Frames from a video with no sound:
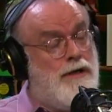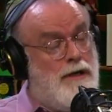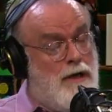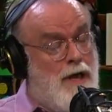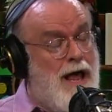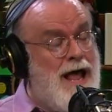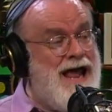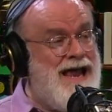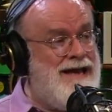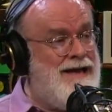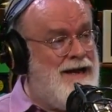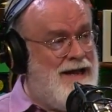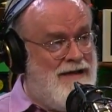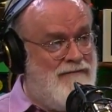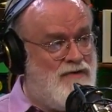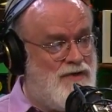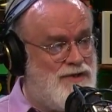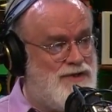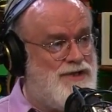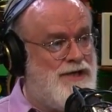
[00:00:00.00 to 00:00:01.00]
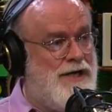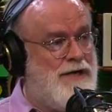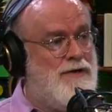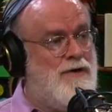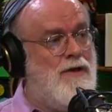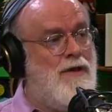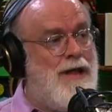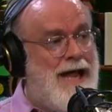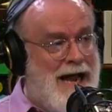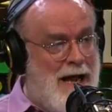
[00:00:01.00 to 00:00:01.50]
a line level
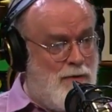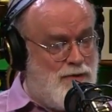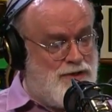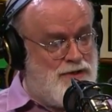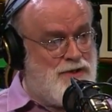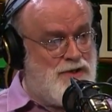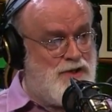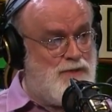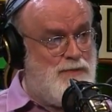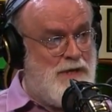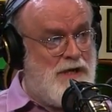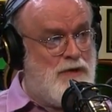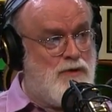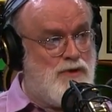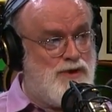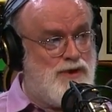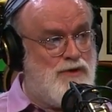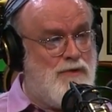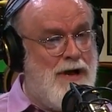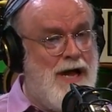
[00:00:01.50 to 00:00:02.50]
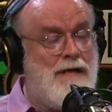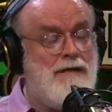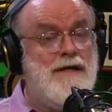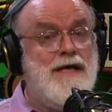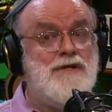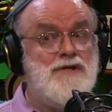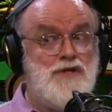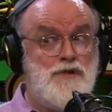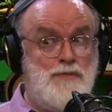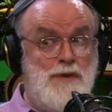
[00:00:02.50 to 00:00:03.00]
signal out to the speakers
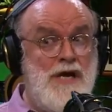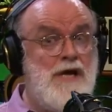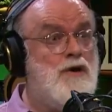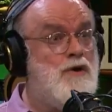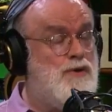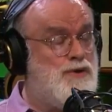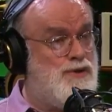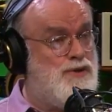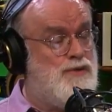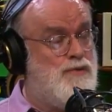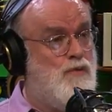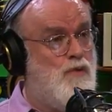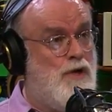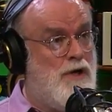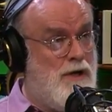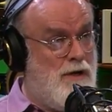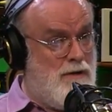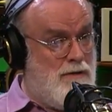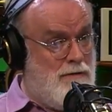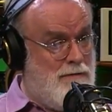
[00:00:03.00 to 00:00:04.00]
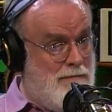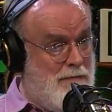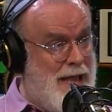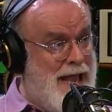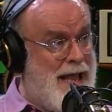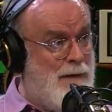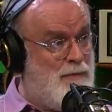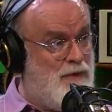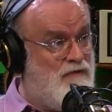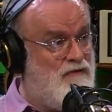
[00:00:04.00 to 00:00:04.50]
directly, and the speakers will
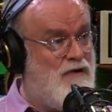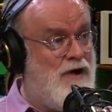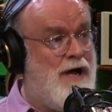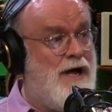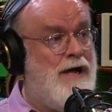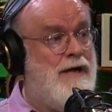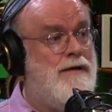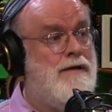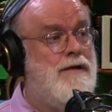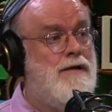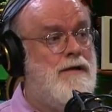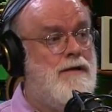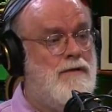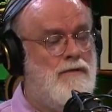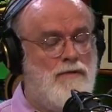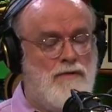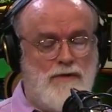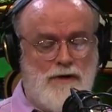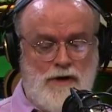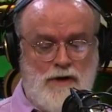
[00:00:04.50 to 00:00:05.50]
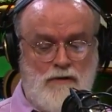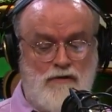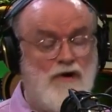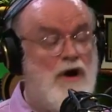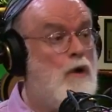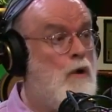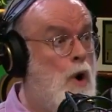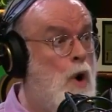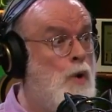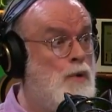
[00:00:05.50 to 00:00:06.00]
amplify their,
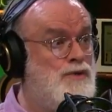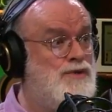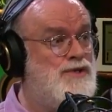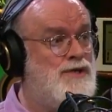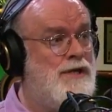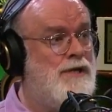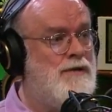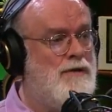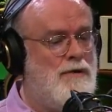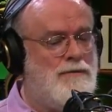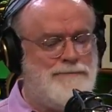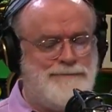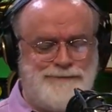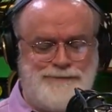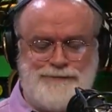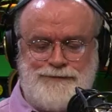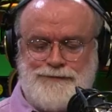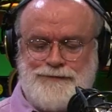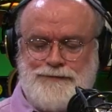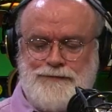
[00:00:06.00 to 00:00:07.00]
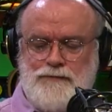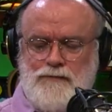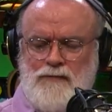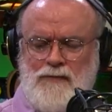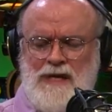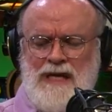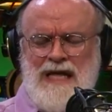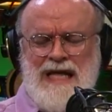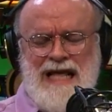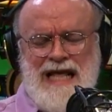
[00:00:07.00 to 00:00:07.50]
their own signal.
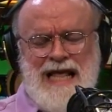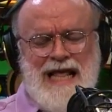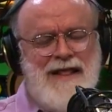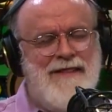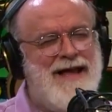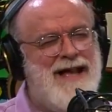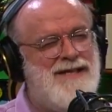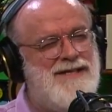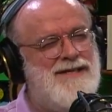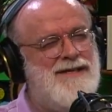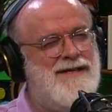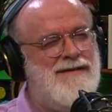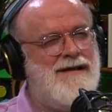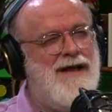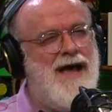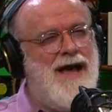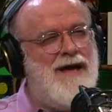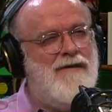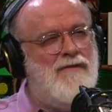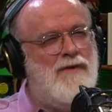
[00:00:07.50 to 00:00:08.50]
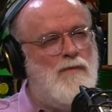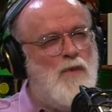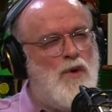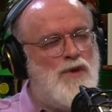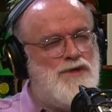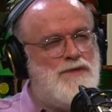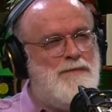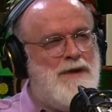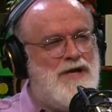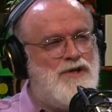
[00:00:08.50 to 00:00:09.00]
That's a kind of a
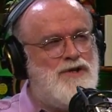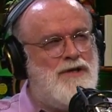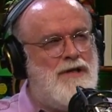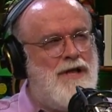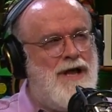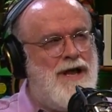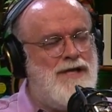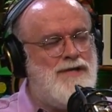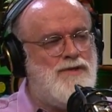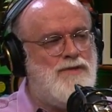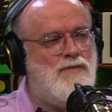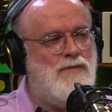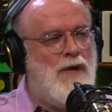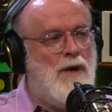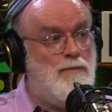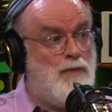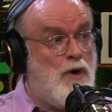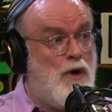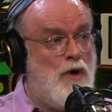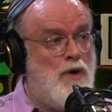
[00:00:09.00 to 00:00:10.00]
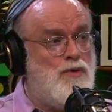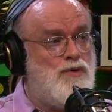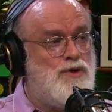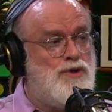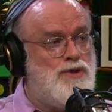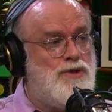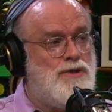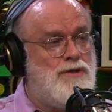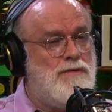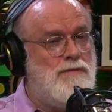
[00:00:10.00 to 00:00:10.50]
more specialized
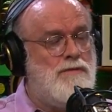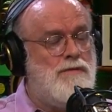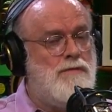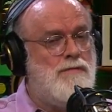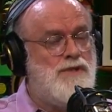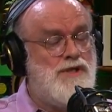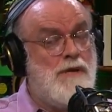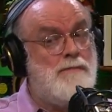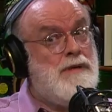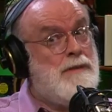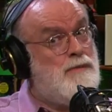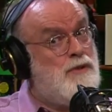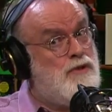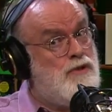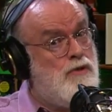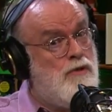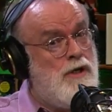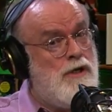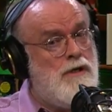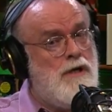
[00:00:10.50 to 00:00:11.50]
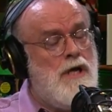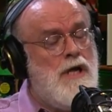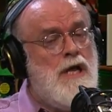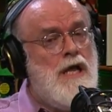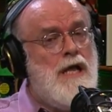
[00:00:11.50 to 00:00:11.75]
approach. Some people do it.